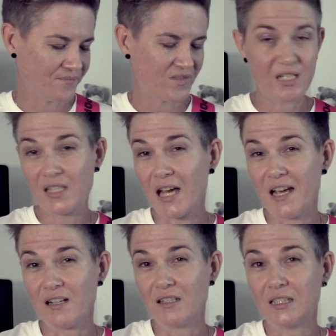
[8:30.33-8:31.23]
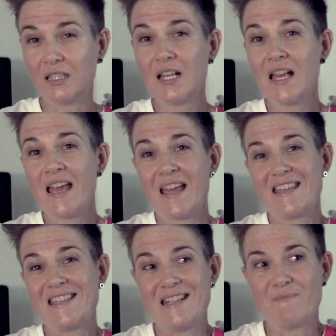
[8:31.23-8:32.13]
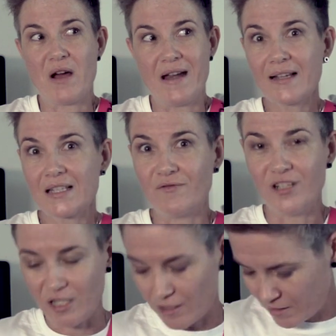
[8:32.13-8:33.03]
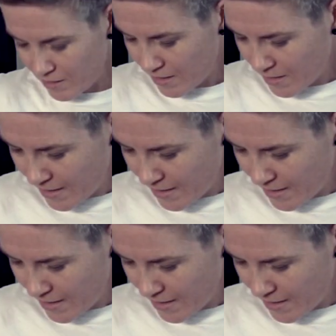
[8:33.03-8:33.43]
detail in my next video.